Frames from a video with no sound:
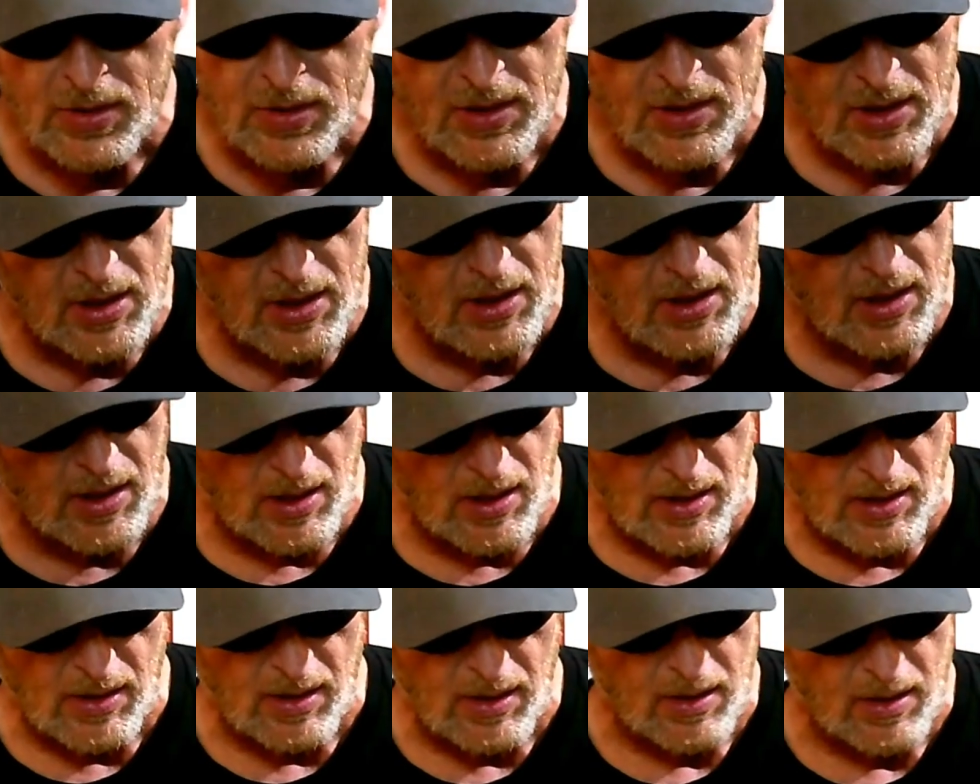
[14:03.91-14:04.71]

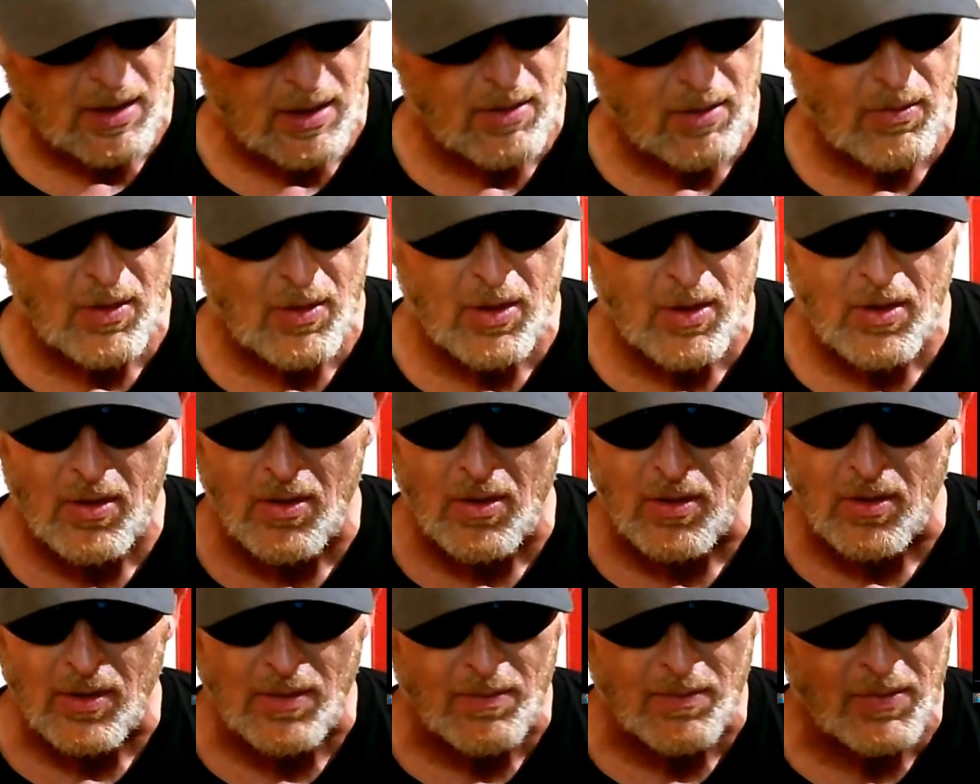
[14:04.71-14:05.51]
son. Come
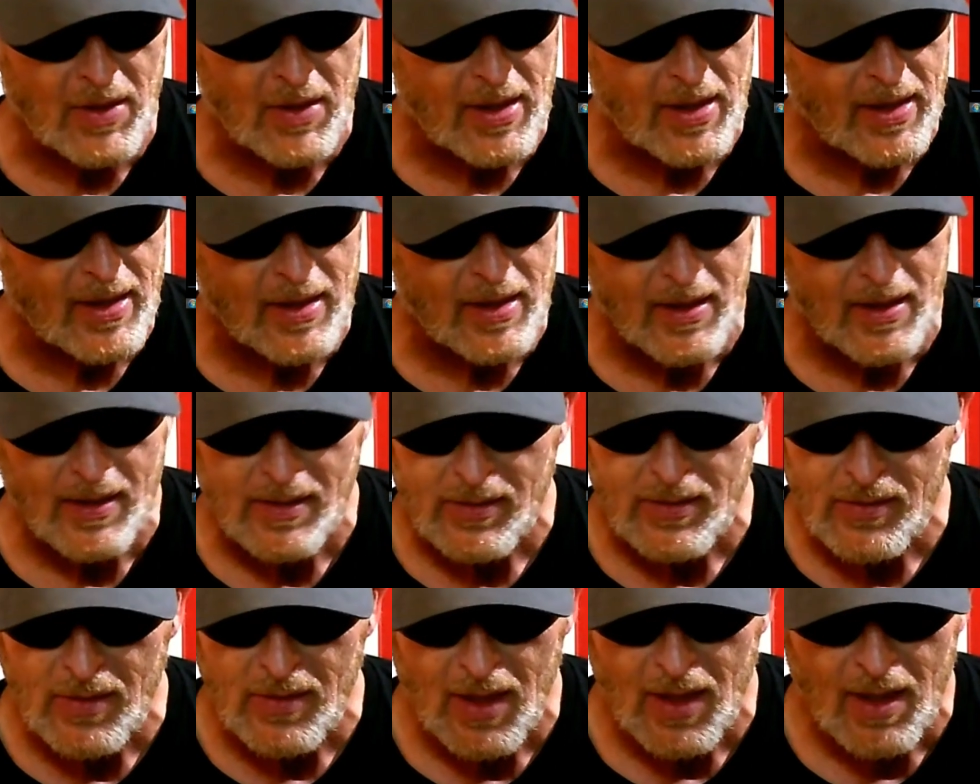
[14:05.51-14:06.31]
on, man.
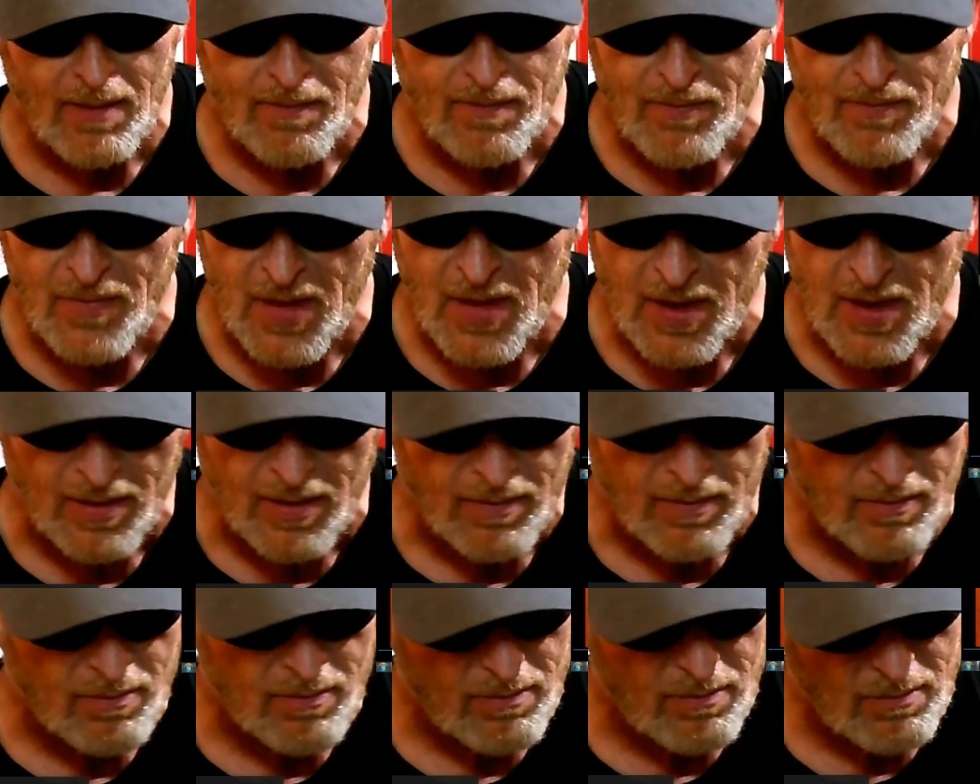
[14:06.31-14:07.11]
You got
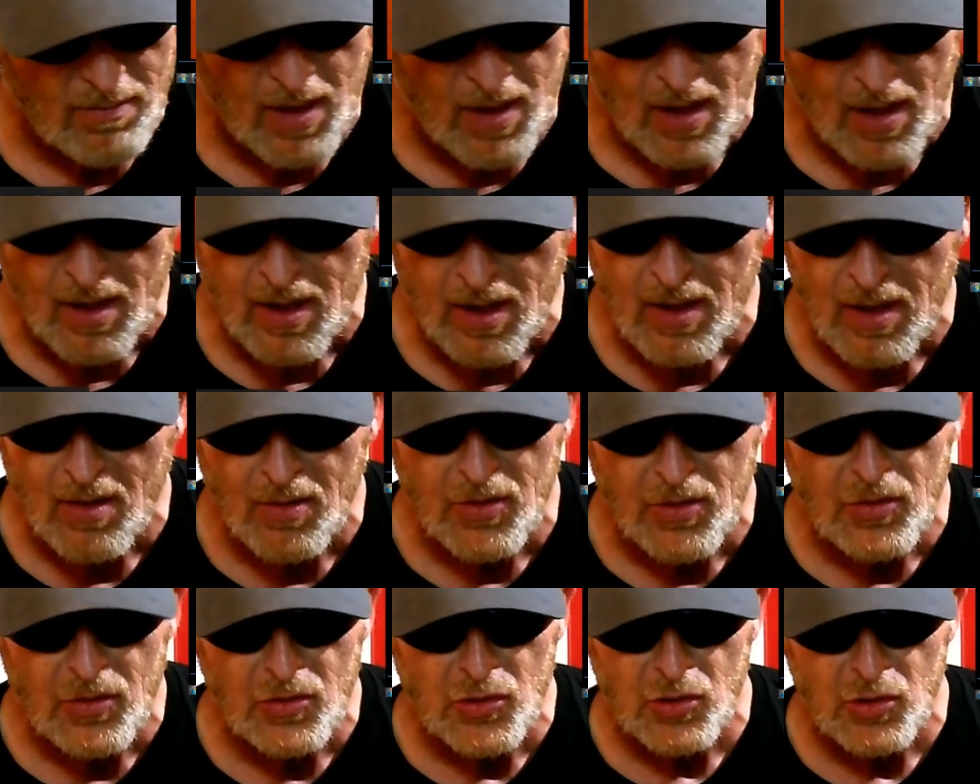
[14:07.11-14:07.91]
better get on
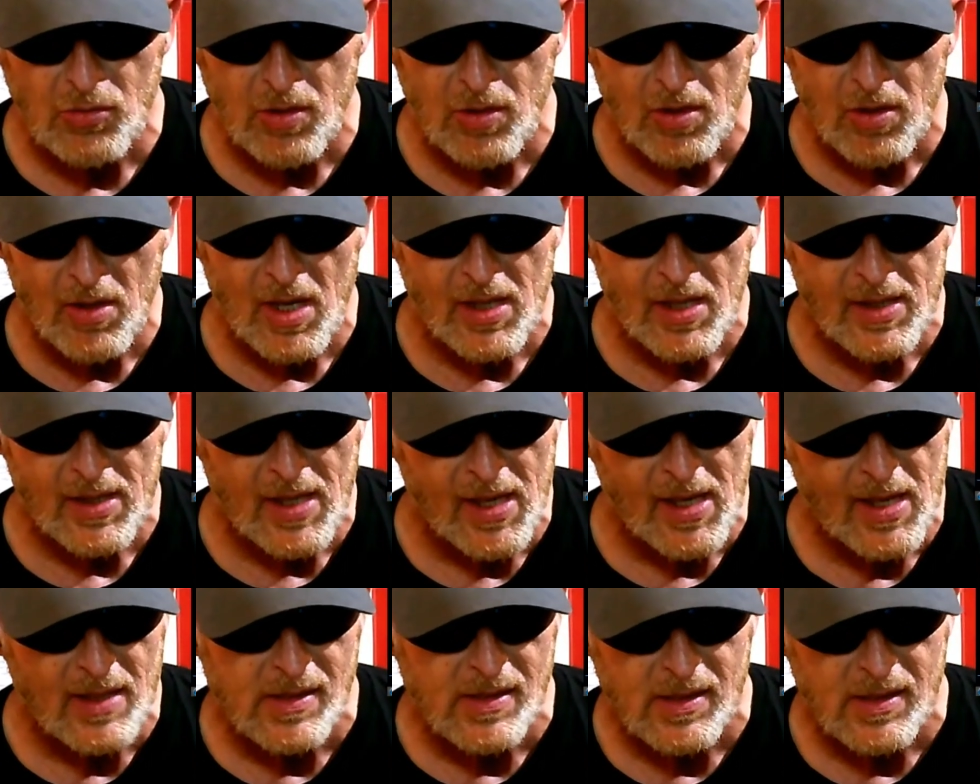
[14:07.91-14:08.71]
YouTube, learn how to
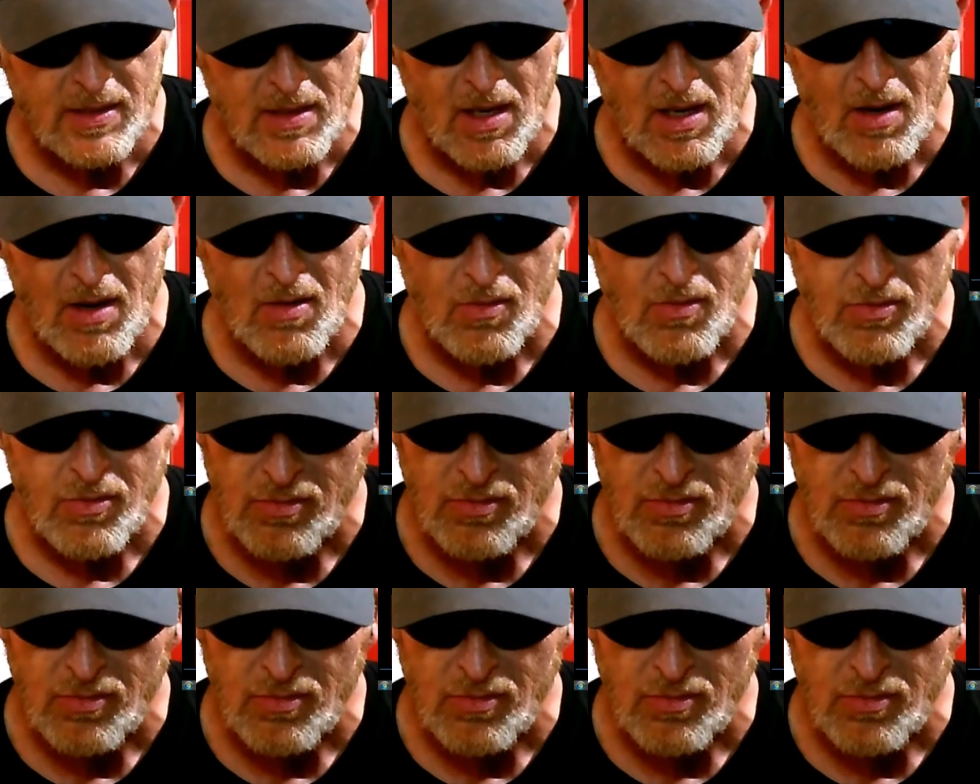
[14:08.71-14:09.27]
dance. Let's go.